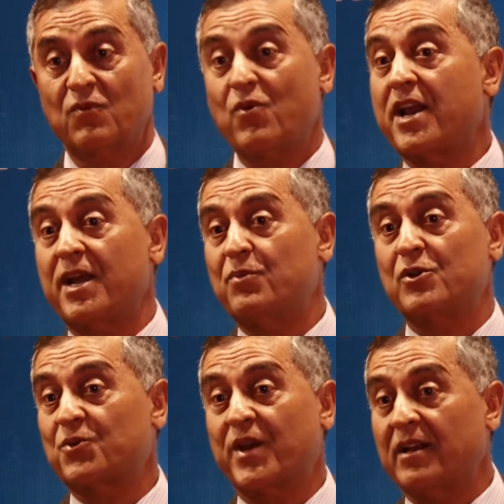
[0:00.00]
We are
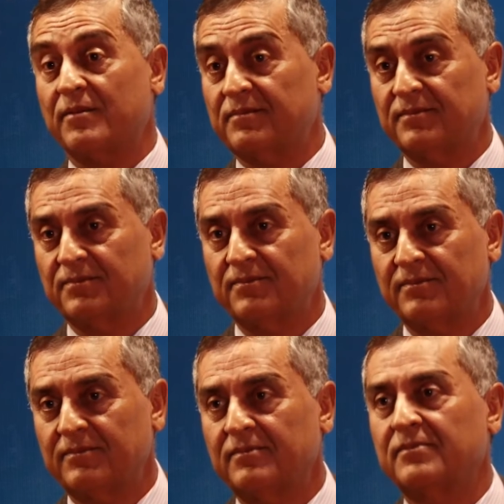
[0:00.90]
able to kill.
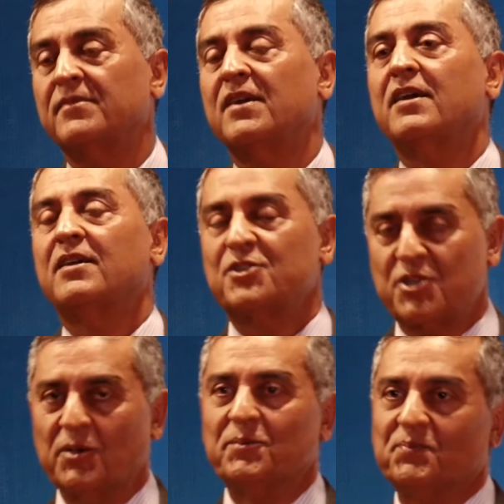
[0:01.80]
So,